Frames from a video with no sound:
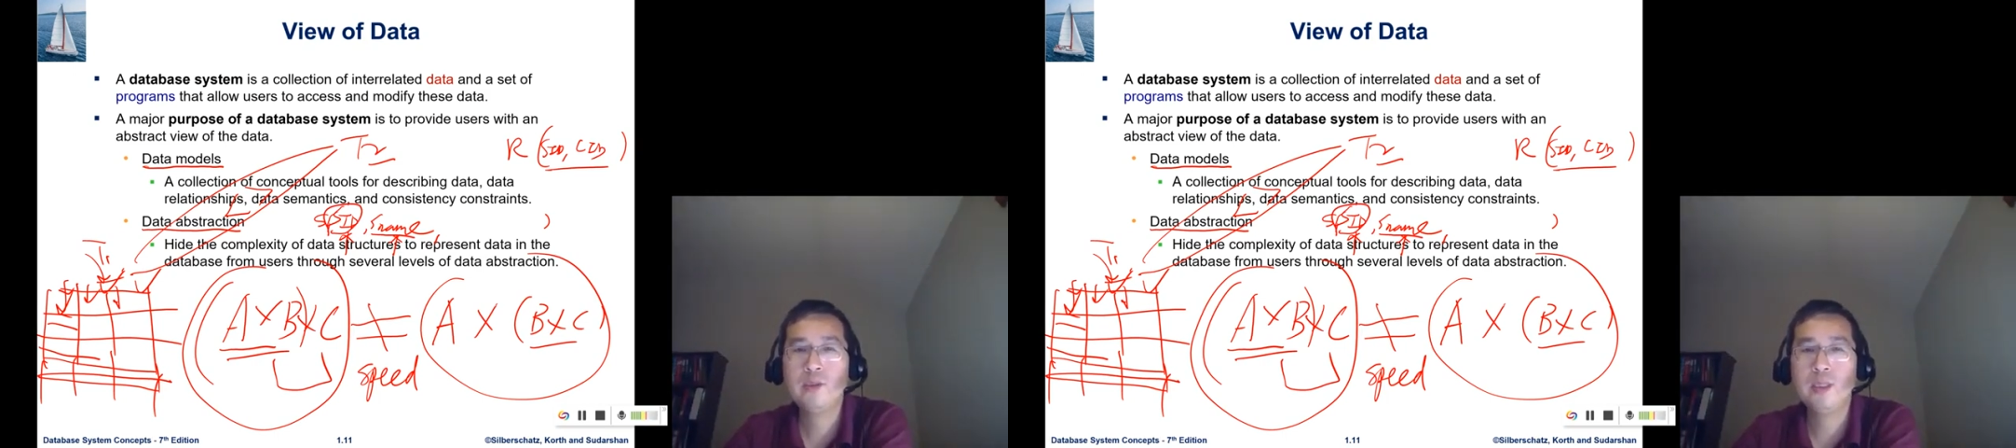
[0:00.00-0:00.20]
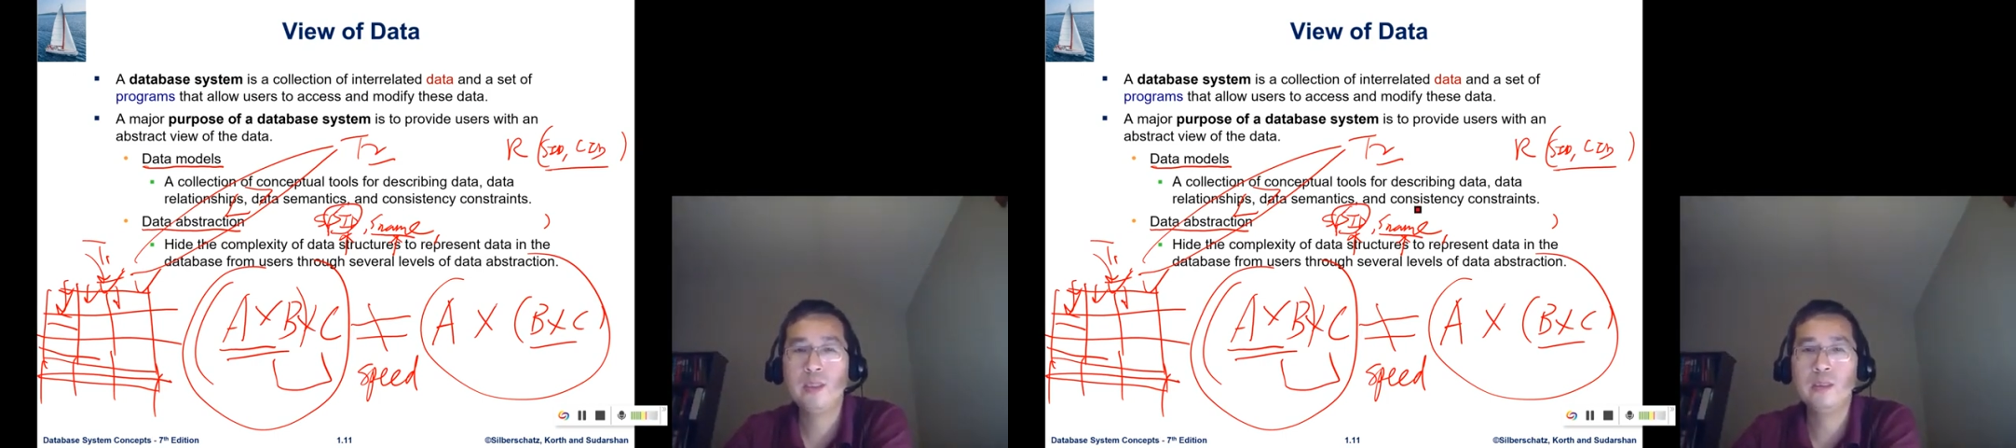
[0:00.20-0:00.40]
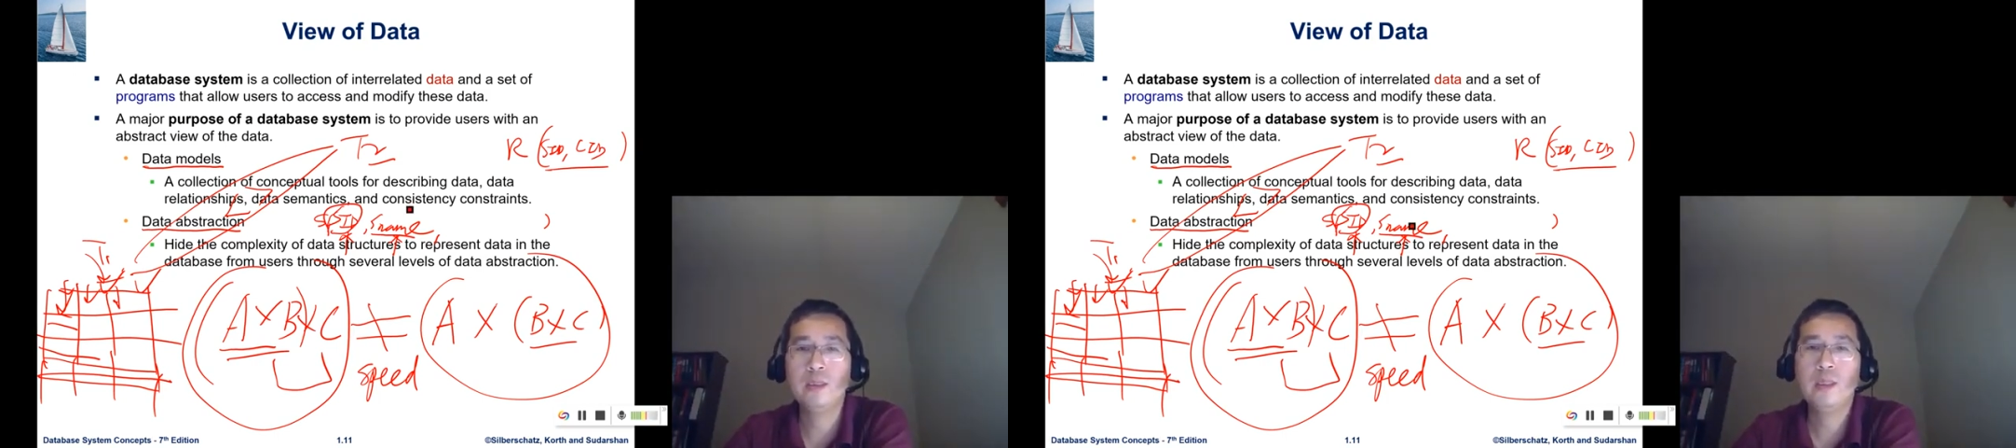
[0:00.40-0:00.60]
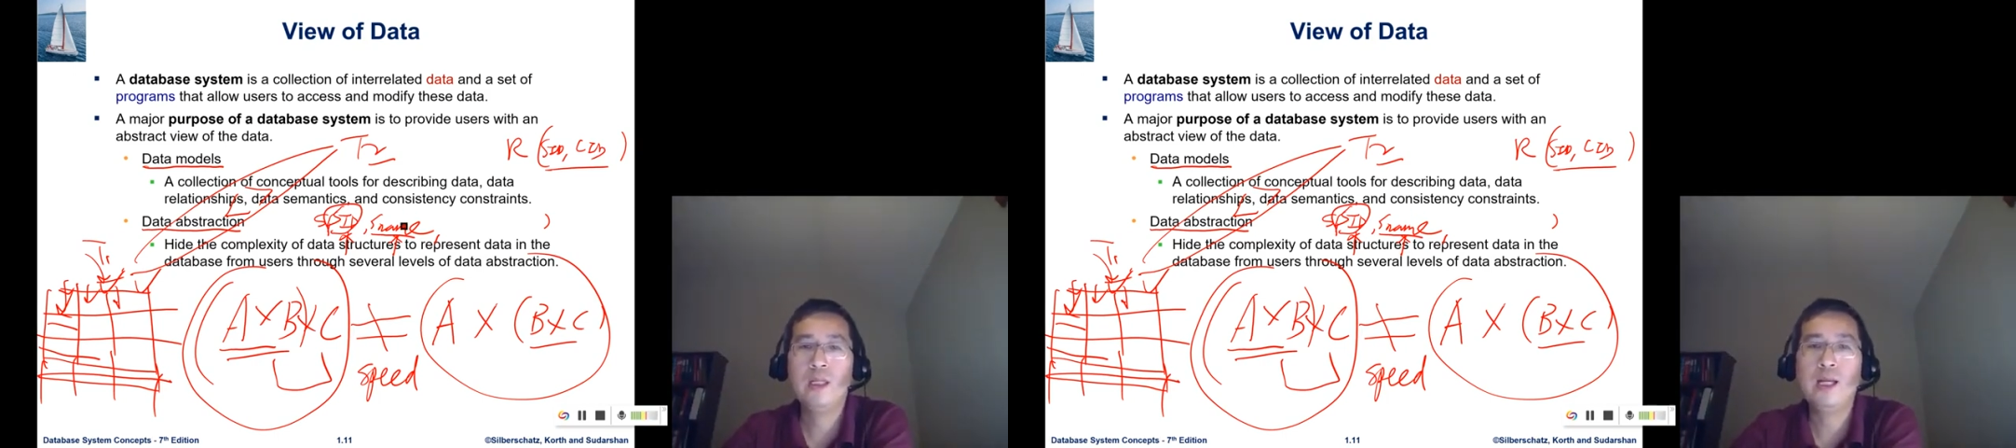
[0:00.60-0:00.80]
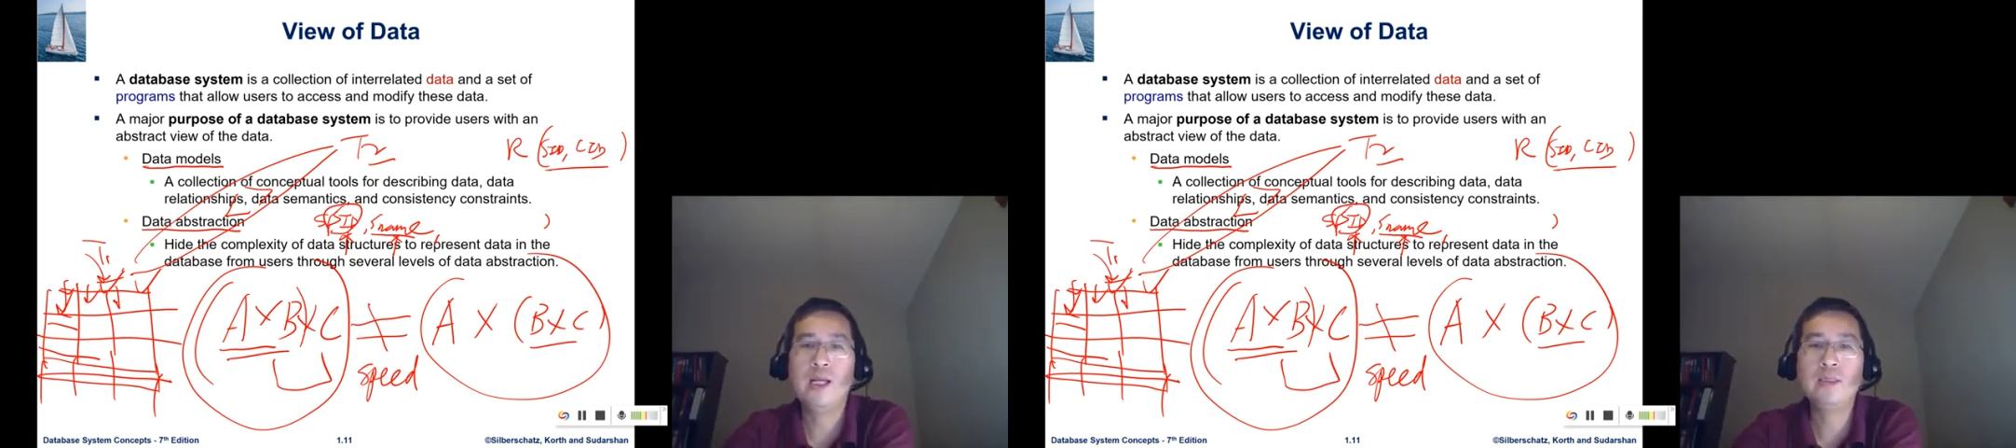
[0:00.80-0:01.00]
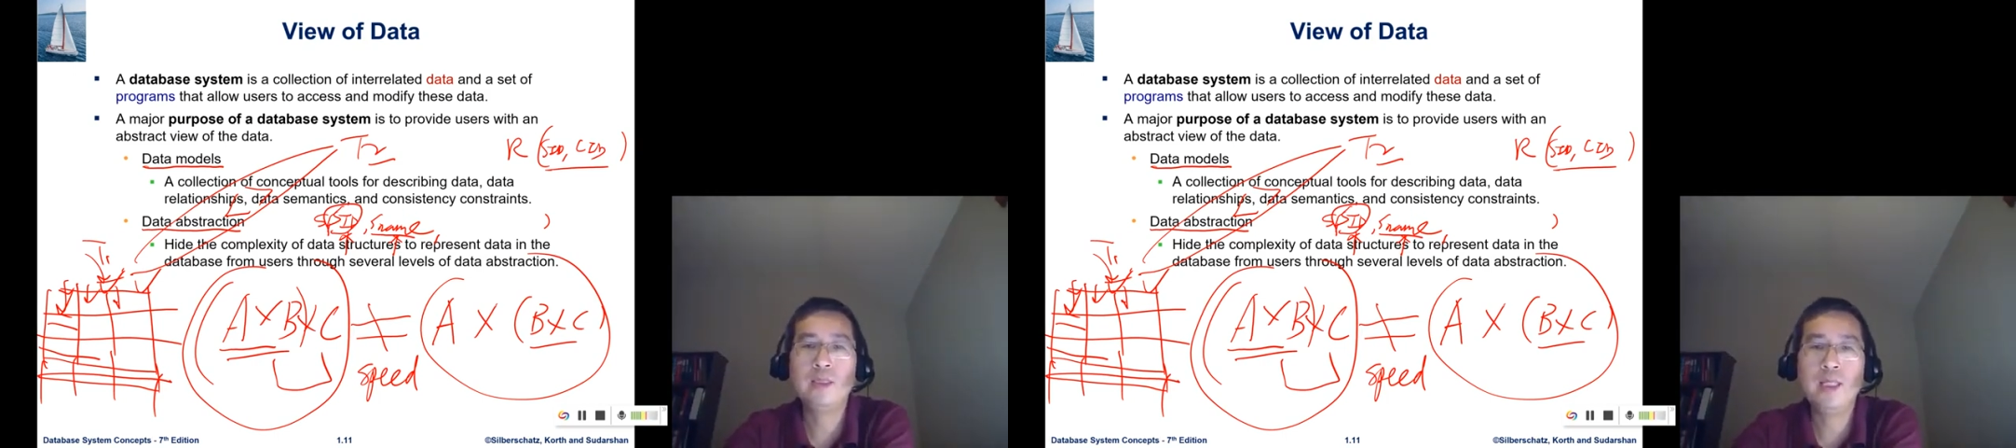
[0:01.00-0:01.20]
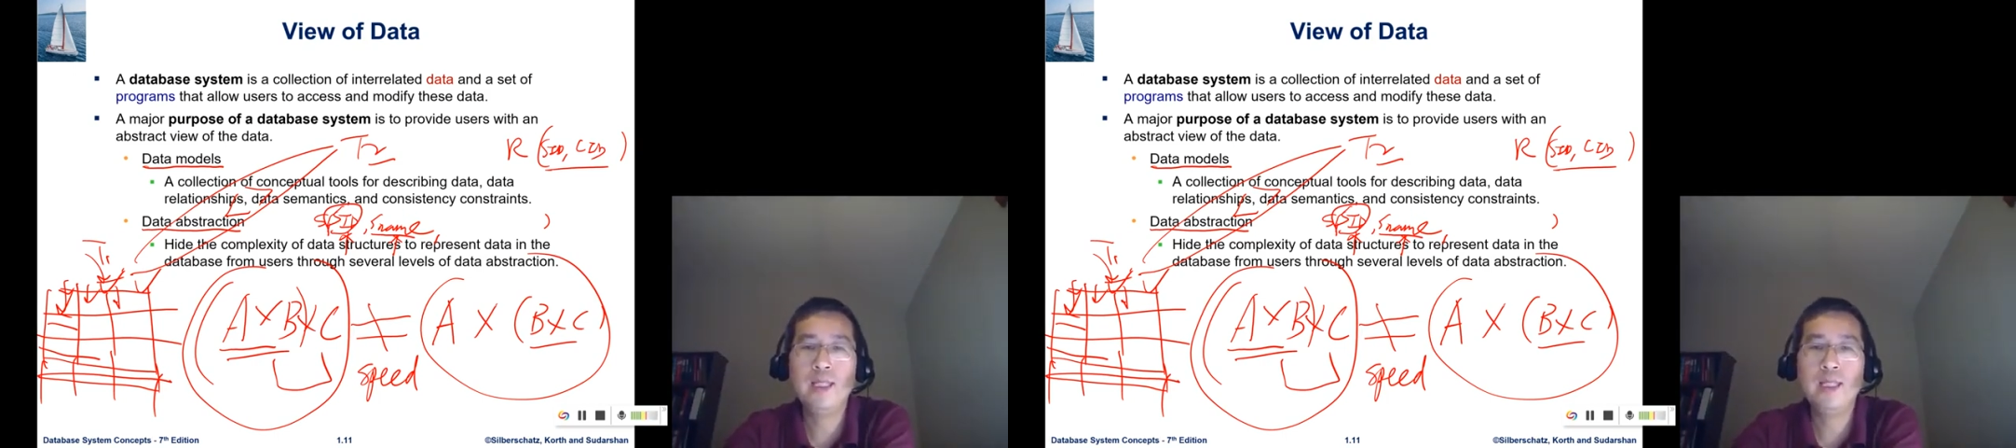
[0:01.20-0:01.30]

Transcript: name of student.